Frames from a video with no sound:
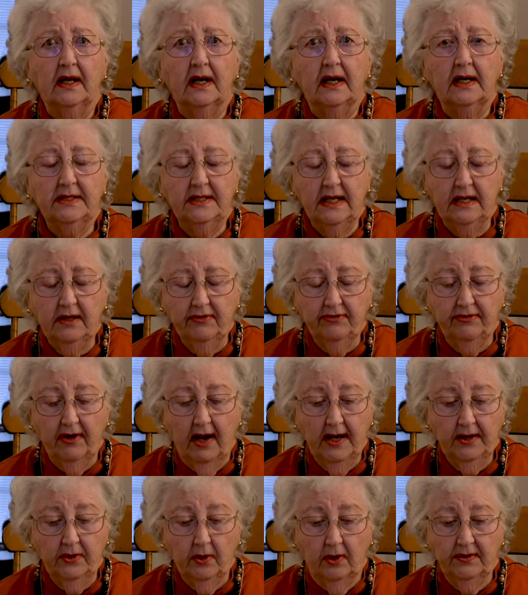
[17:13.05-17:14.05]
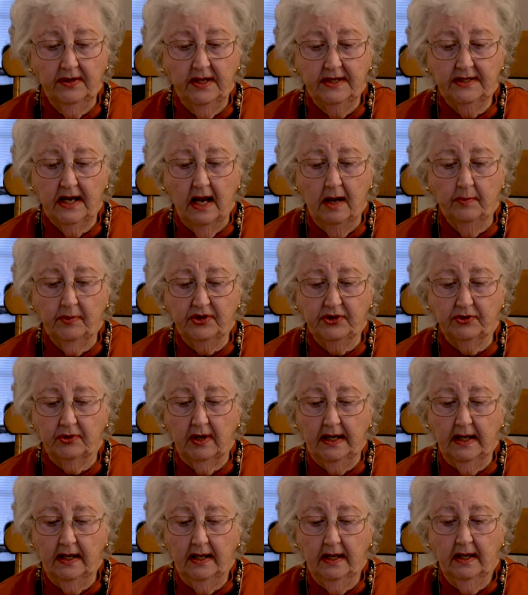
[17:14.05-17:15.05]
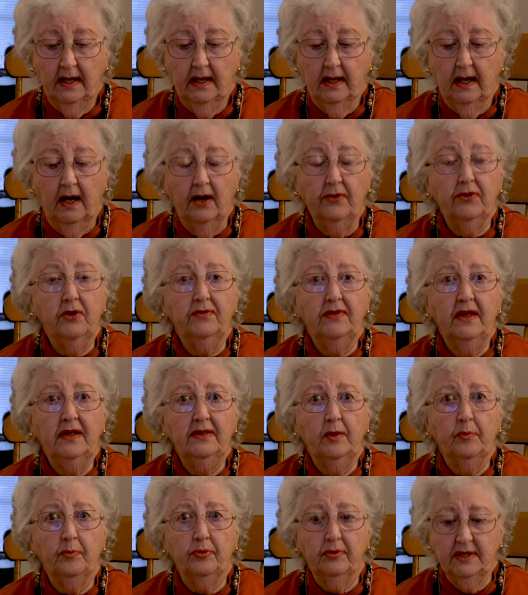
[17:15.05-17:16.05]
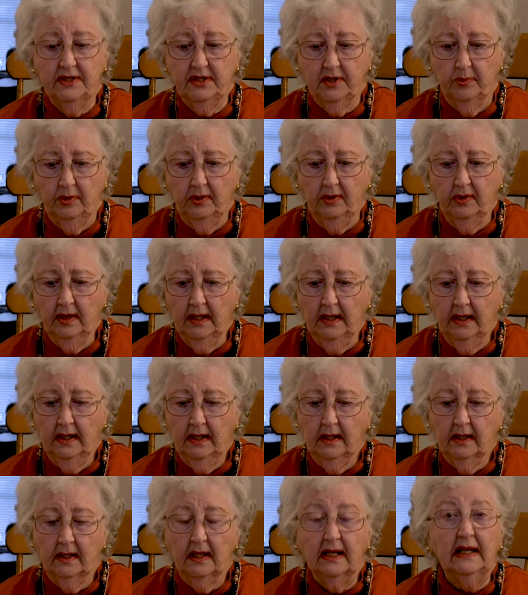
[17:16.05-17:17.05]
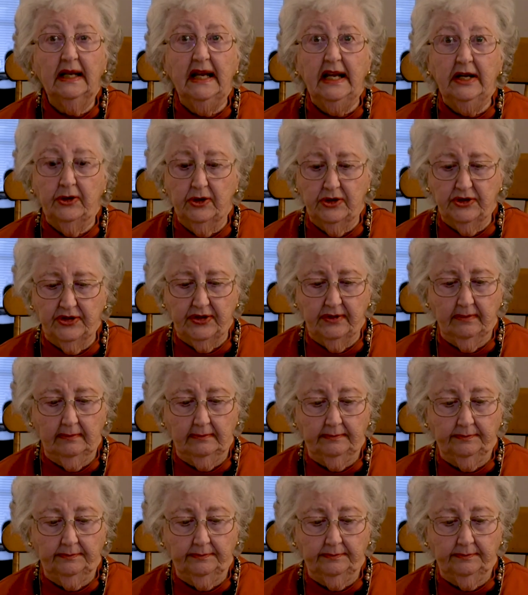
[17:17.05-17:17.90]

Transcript: identified on the tapestry other than the principal leaders?